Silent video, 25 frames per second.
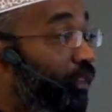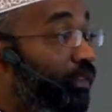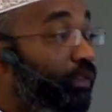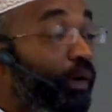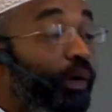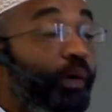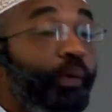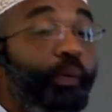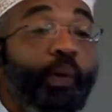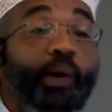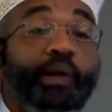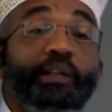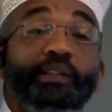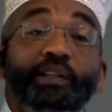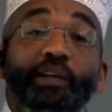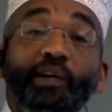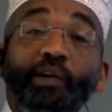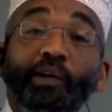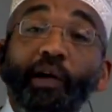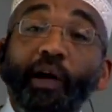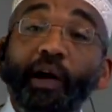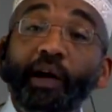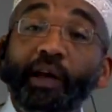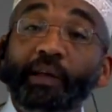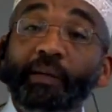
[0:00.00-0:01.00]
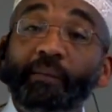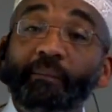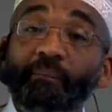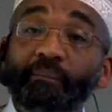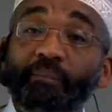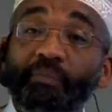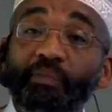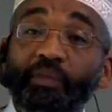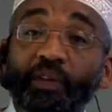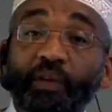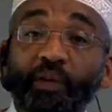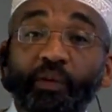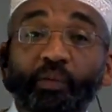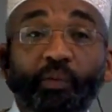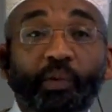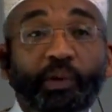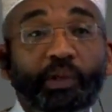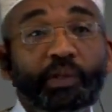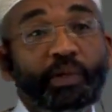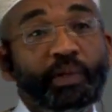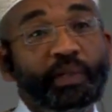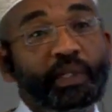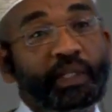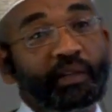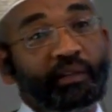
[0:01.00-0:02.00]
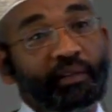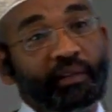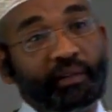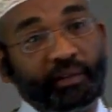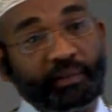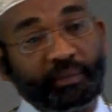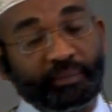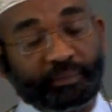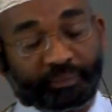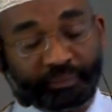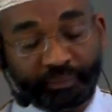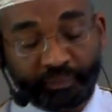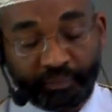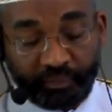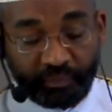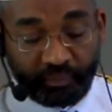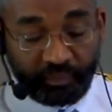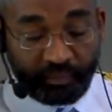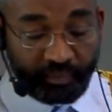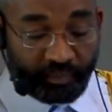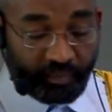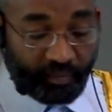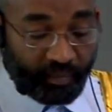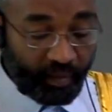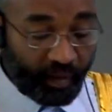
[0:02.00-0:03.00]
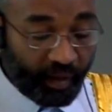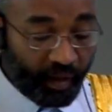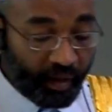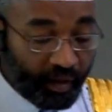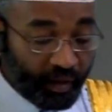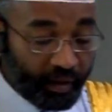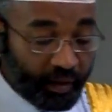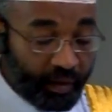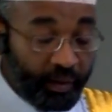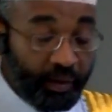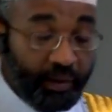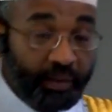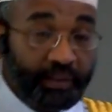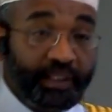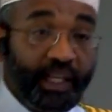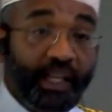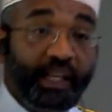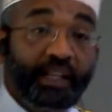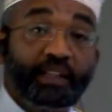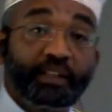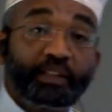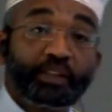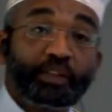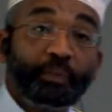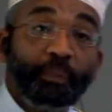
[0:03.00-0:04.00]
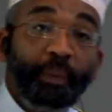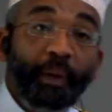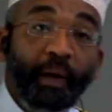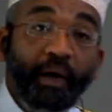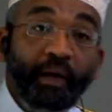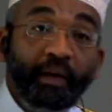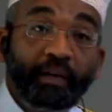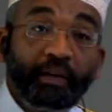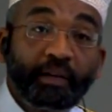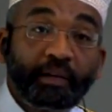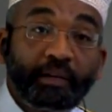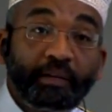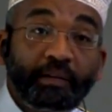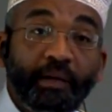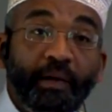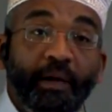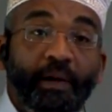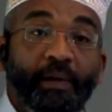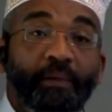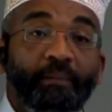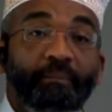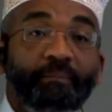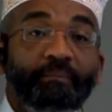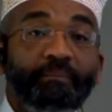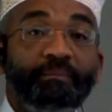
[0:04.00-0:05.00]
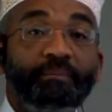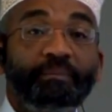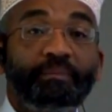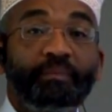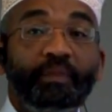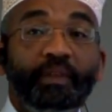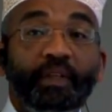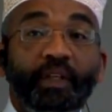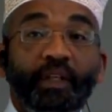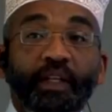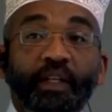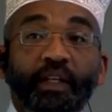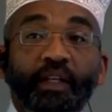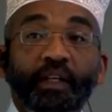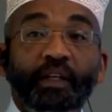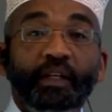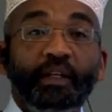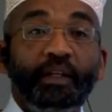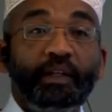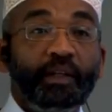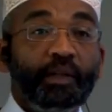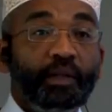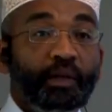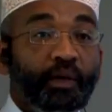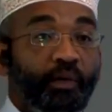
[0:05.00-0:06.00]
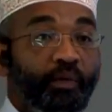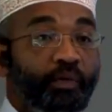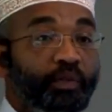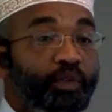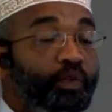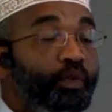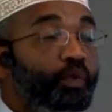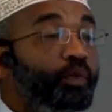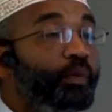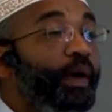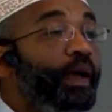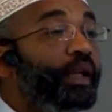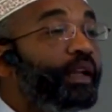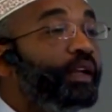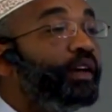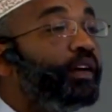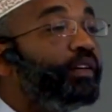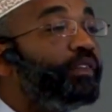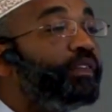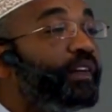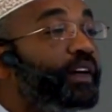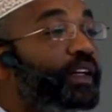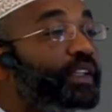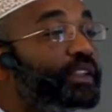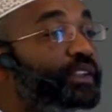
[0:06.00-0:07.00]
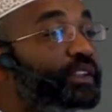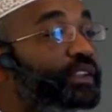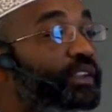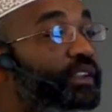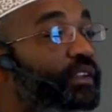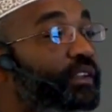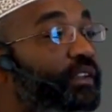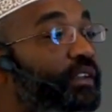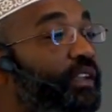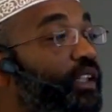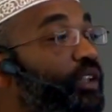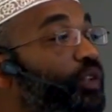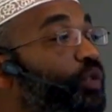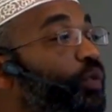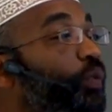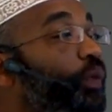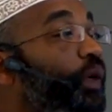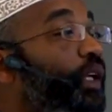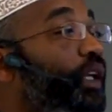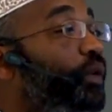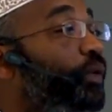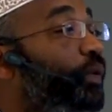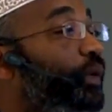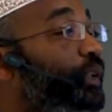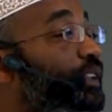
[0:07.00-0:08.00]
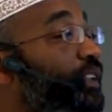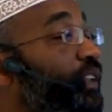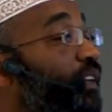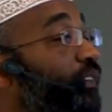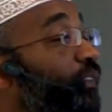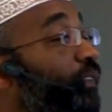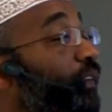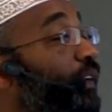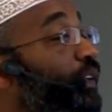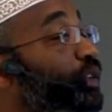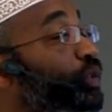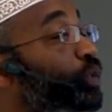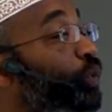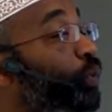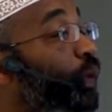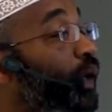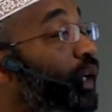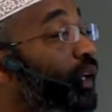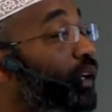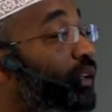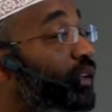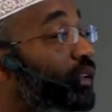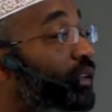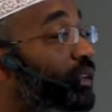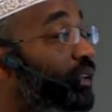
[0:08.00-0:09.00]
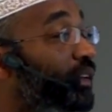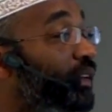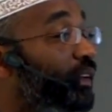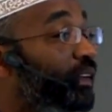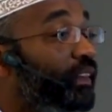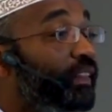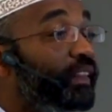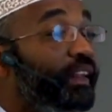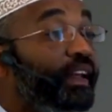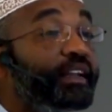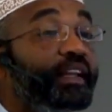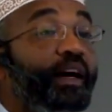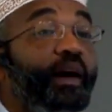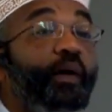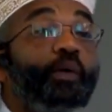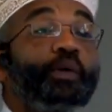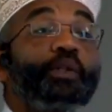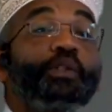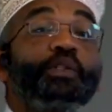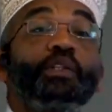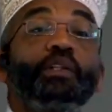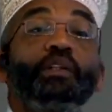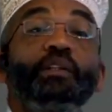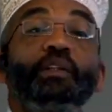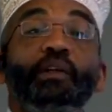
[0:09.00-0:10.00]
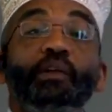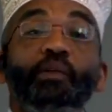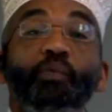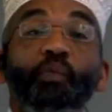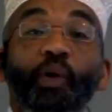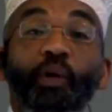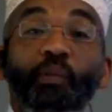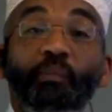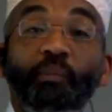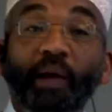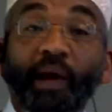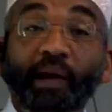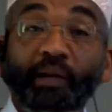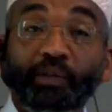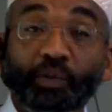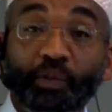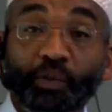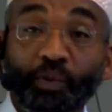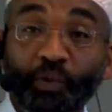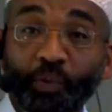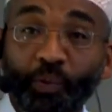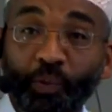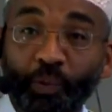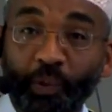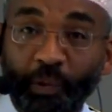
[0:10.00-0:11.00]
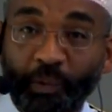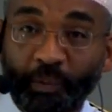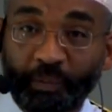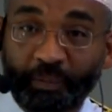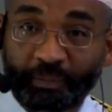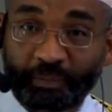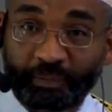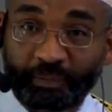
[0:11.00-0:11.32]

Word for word: For what crime were you killed? Say this, subhanAllah. You know, to many of us, this week was the first week that our children went back to school.